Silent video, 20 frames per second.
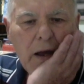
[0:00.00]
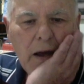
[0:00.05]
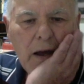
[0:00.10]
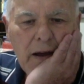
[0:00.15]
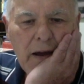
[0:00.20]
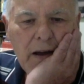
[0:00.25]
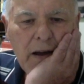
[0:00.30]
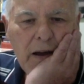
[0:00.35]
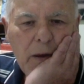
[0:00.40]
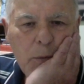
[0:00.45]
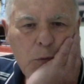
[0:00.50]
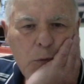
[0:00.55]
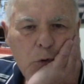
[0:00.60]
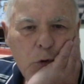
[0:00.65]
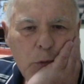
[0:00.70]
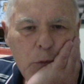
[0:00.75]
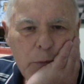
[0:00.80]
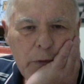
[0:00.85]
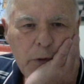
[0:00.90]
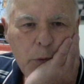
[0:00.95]

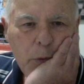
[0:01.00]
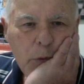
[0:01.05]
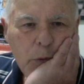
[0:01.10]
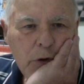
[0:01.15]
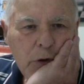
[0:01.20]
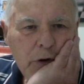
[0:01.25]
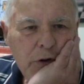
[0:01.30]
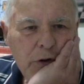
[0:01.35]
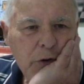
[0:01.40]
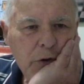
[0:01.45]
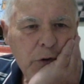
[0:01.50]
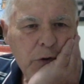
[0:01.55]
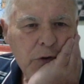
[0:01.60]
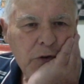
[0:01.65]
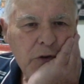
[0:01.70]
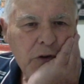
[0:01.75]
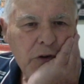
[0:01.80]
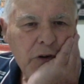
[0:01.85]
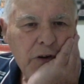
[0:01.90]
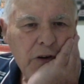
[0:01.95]
Normally what I do is
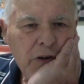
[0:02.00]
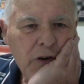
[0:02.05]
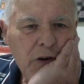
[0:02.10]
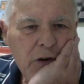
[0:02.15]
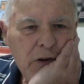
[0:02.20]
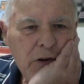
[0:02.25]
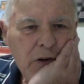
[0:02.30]
I'll